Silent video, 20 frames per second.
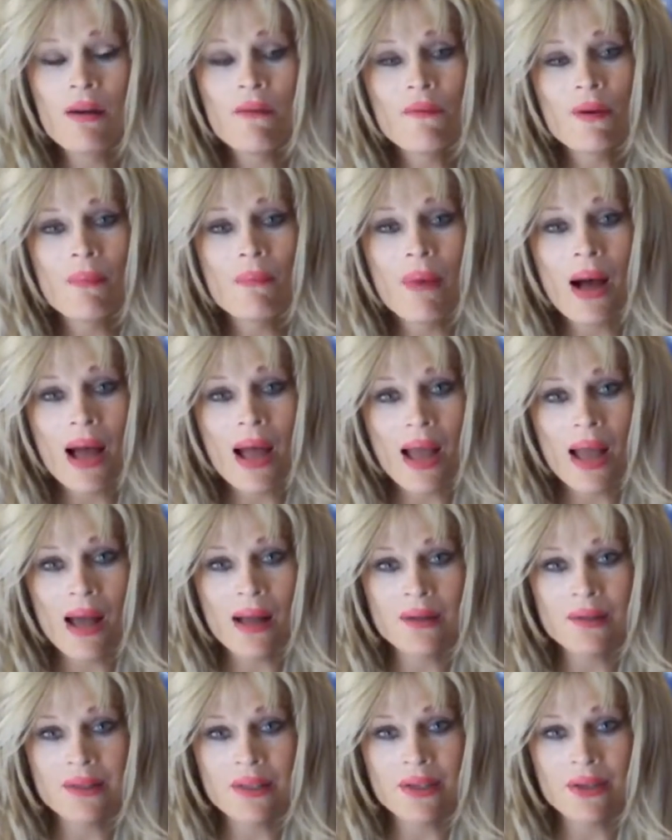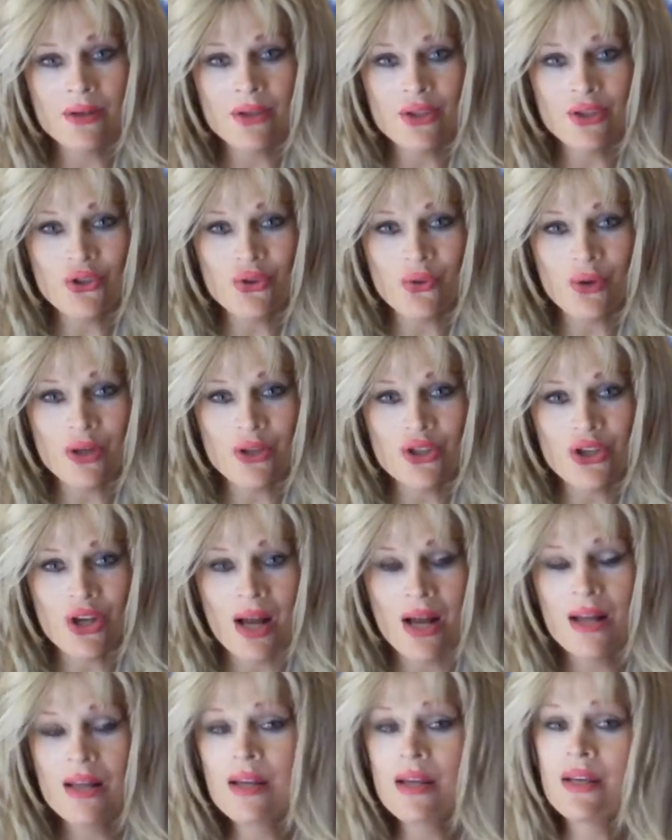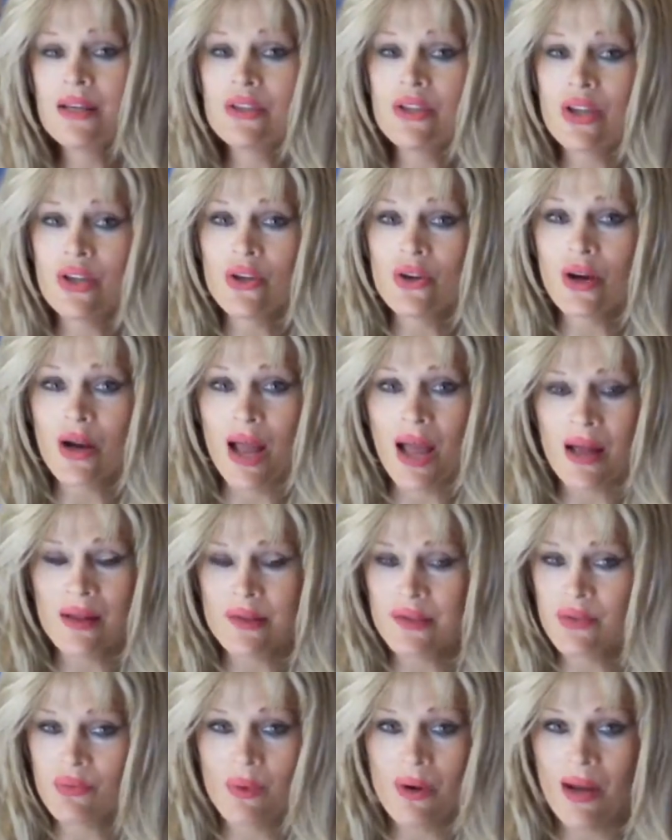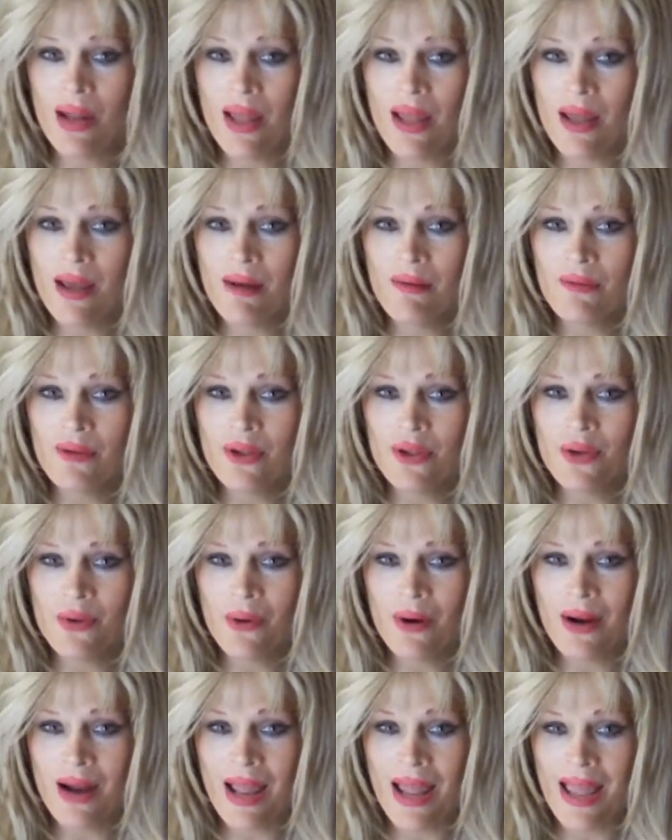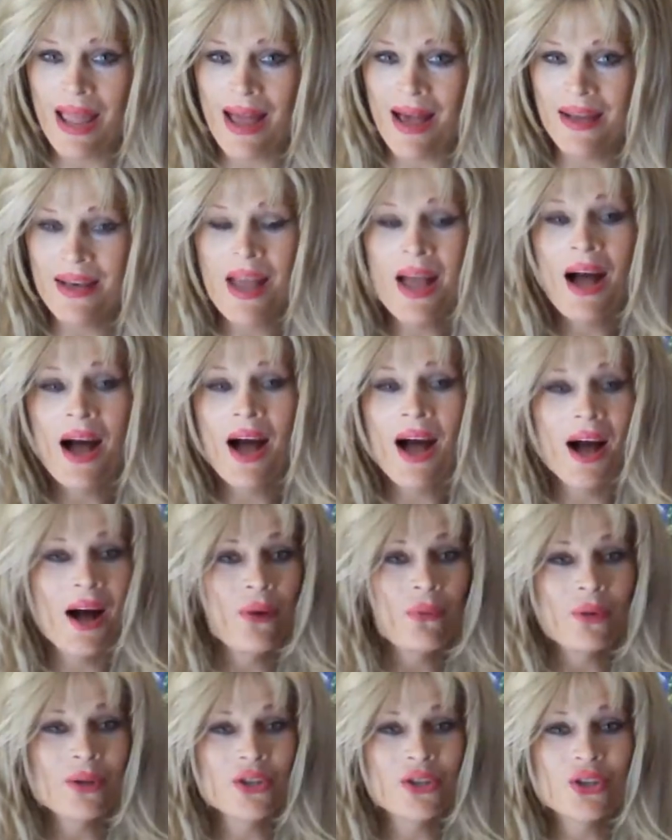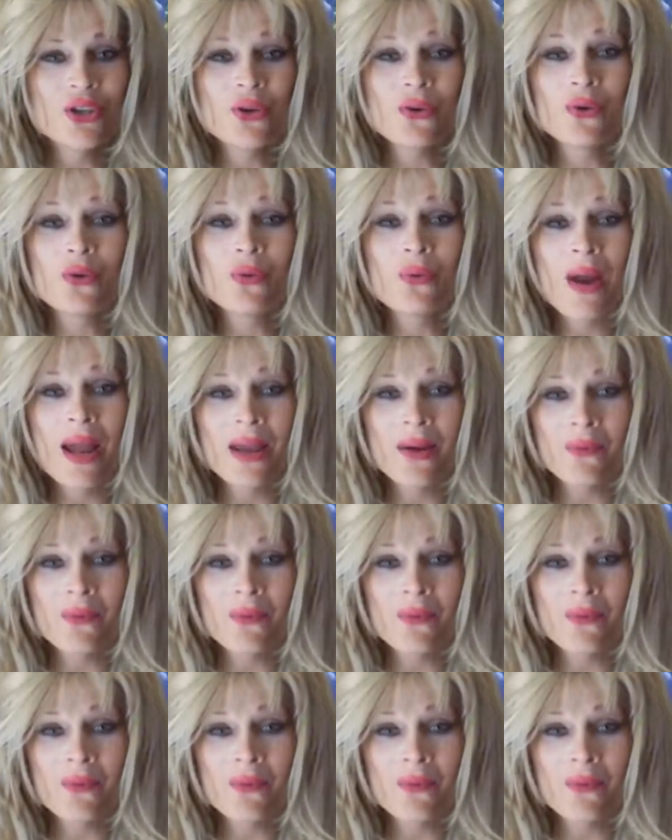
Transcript: From my house here in Georgia to your house to wherever you are at, I wish you great